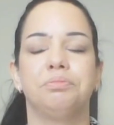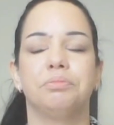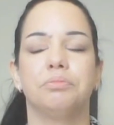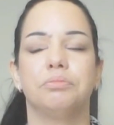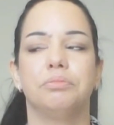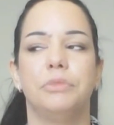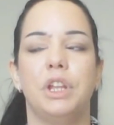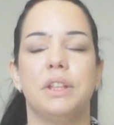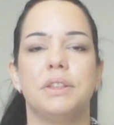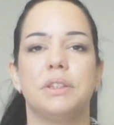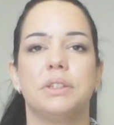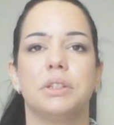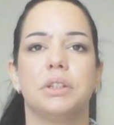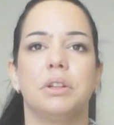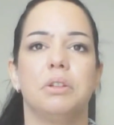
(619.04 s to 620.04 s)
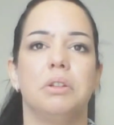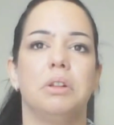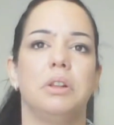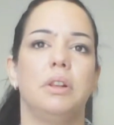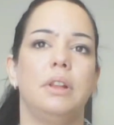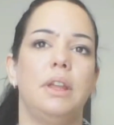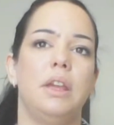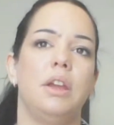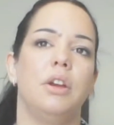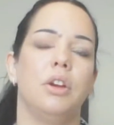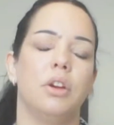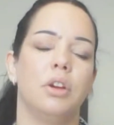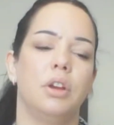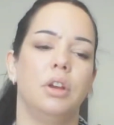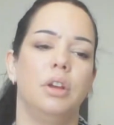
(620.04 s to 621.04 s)
It's
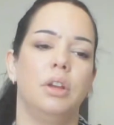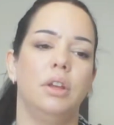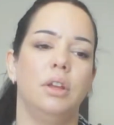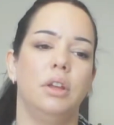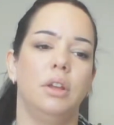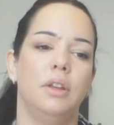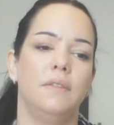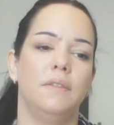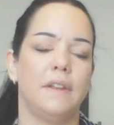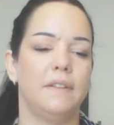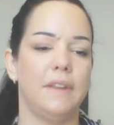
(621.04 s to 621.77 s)
clear that